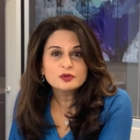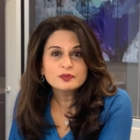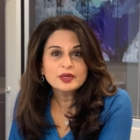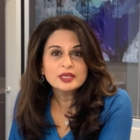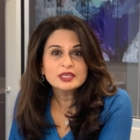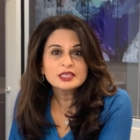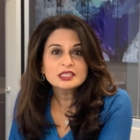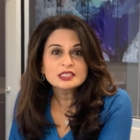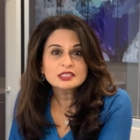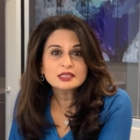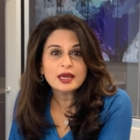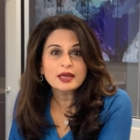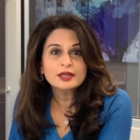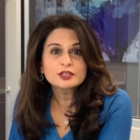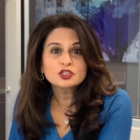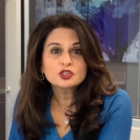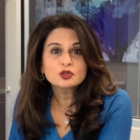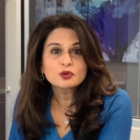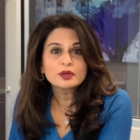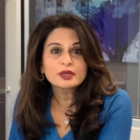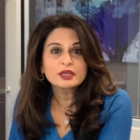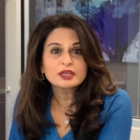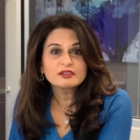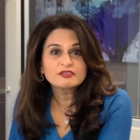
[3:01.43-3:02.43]
many
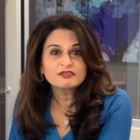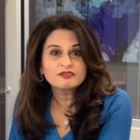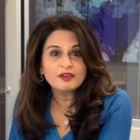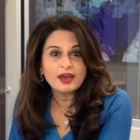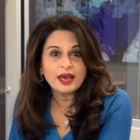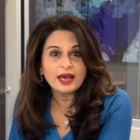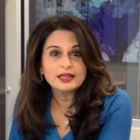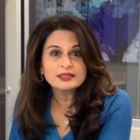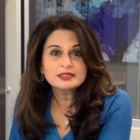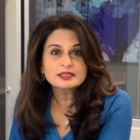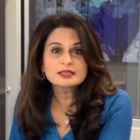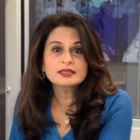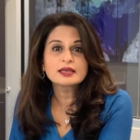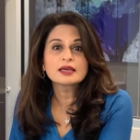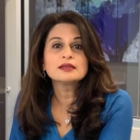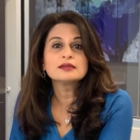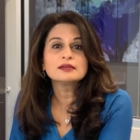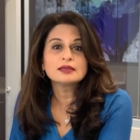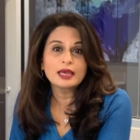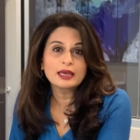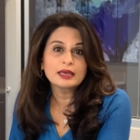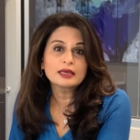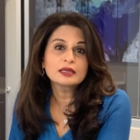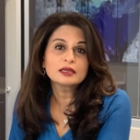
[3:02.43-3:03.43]
saturated fats can
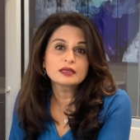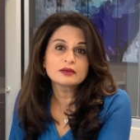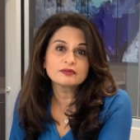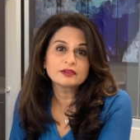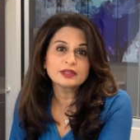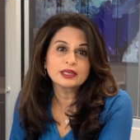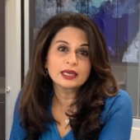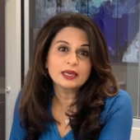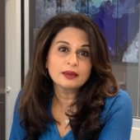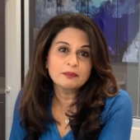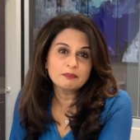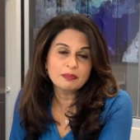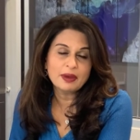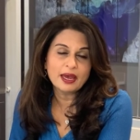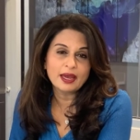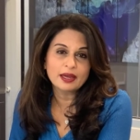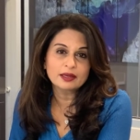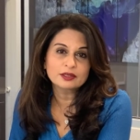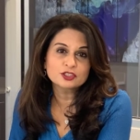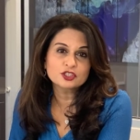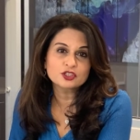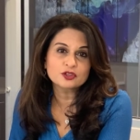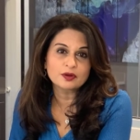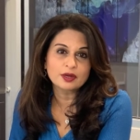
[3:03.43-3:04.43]
negatively
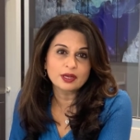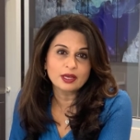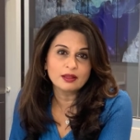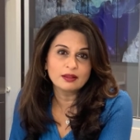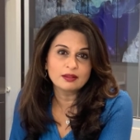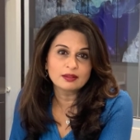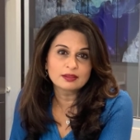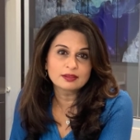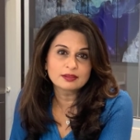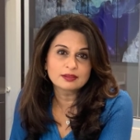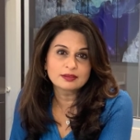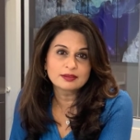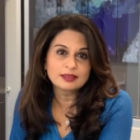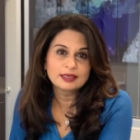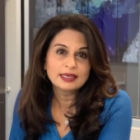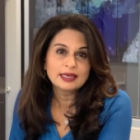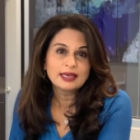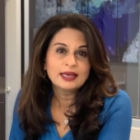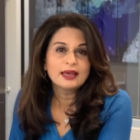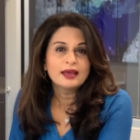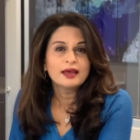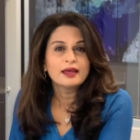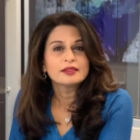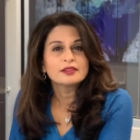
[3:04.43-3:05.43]
impact your health.
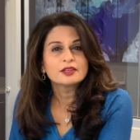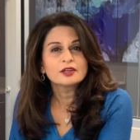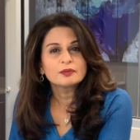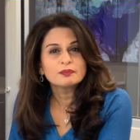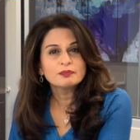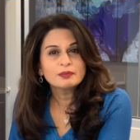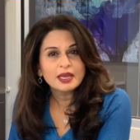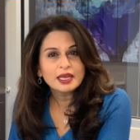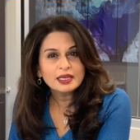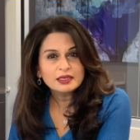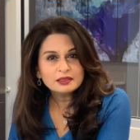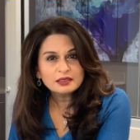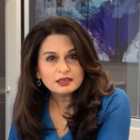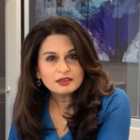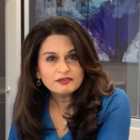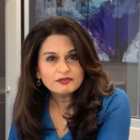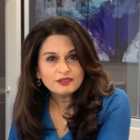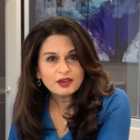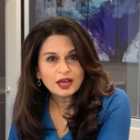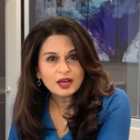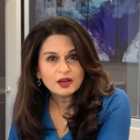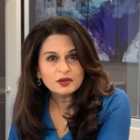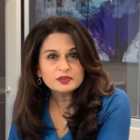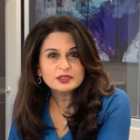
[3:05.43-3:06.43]
They're mainly
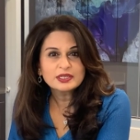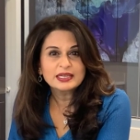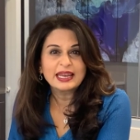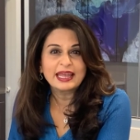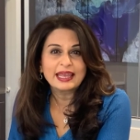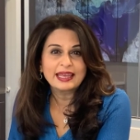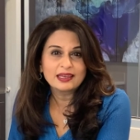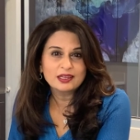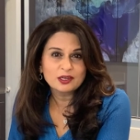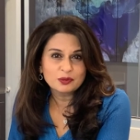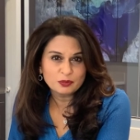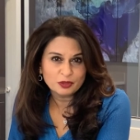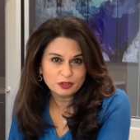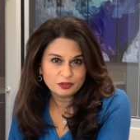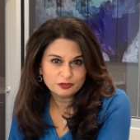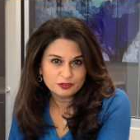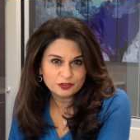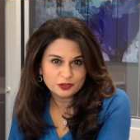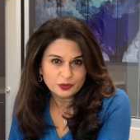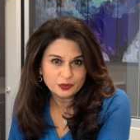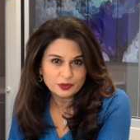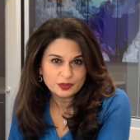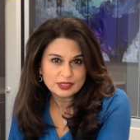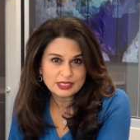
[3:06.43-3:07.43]
found in animal
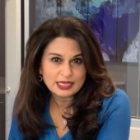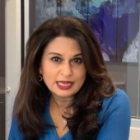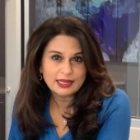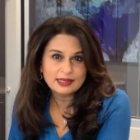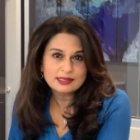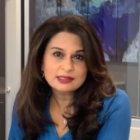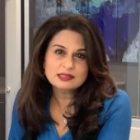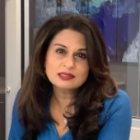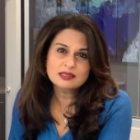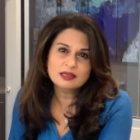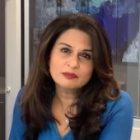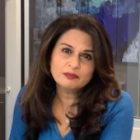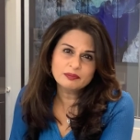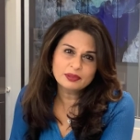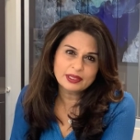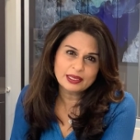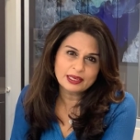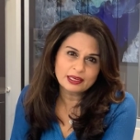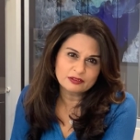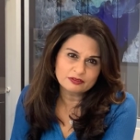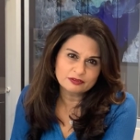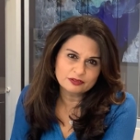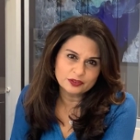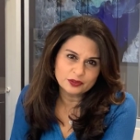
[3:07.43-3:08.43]
foods and some
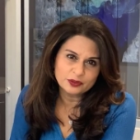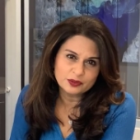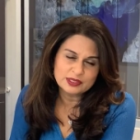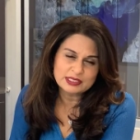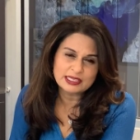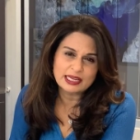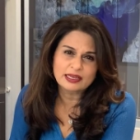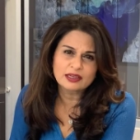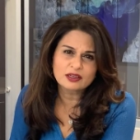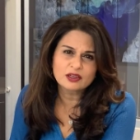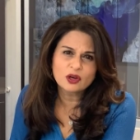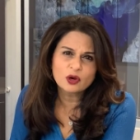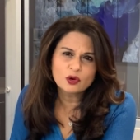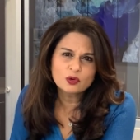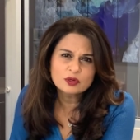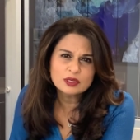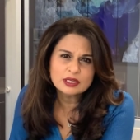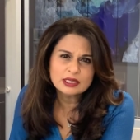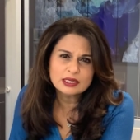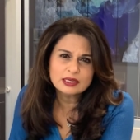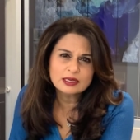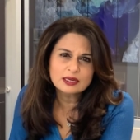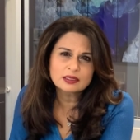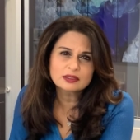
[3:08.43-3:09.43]
plant foods like
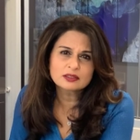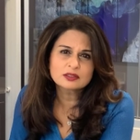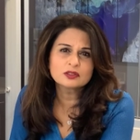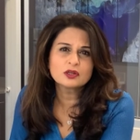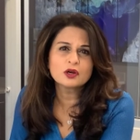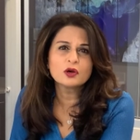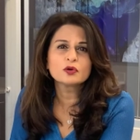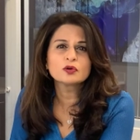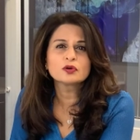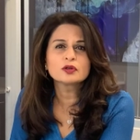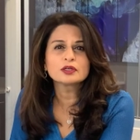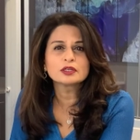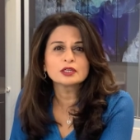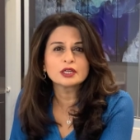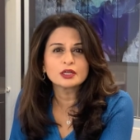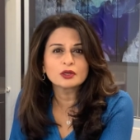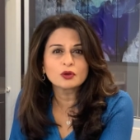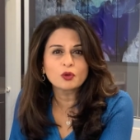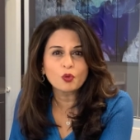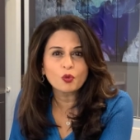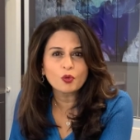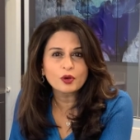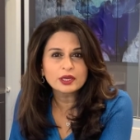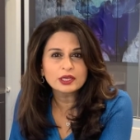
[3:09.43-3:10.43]
coconut, coconut
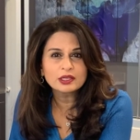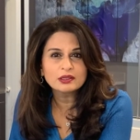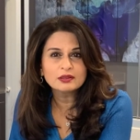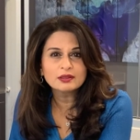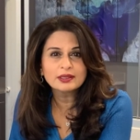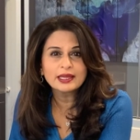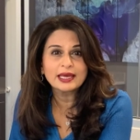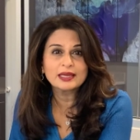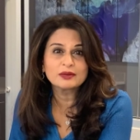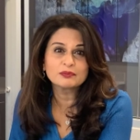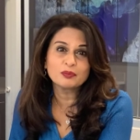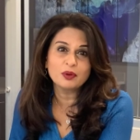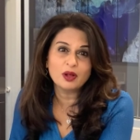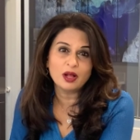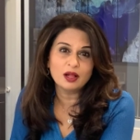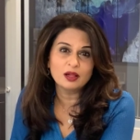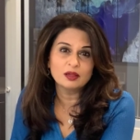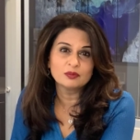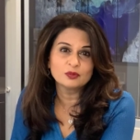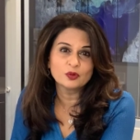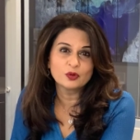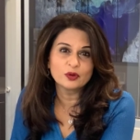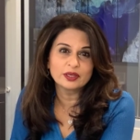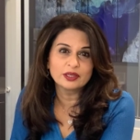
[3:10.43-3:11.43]
oil, and
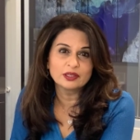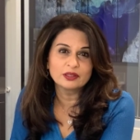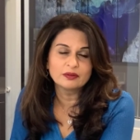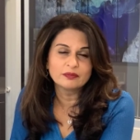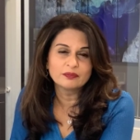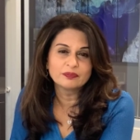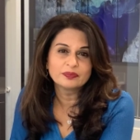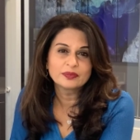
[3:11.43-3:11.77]
palm oil.